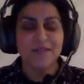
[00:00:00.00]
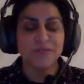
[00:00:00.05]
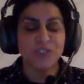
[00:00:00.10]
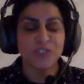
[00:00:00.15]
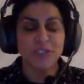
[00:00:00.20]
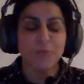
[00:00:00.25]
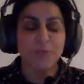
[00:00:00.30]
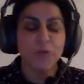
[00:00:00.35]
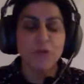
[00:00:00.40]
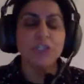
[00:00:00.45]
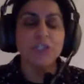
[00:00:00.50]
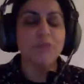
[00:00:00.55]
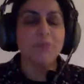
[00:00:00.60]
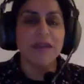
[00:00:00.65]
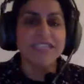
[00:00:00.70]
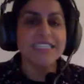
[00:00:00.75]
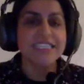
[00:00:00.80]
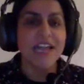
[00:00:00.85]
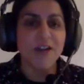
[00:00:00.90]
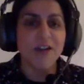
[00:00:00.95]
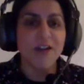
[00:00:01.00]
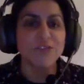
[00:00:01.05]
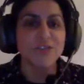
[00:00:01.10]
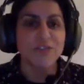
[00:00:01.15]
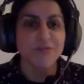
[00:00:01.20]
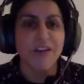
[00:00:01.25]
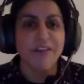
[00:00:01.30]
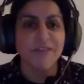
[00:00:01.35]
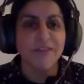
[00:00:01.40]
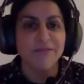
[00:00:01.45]
just pushed myself
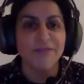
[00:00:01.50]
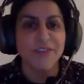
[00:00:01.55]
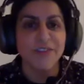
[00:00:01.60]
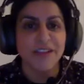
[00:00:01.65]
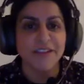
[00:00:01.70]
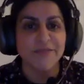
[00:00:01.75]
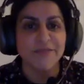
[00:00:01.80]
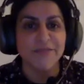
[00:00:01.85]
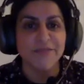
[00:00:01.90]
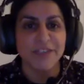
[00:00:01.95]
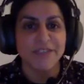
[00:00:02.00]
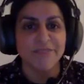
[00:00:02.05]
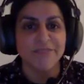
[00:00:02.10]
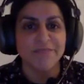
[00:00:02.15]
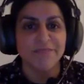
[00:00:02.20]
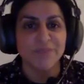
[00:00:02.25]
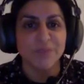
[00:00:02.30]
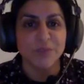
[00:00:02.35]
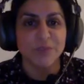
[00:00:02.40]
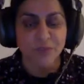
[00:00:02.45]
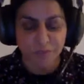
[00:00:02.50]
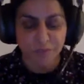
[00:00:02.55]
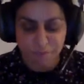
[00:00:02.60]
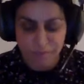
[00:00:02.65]
to run for, for sort of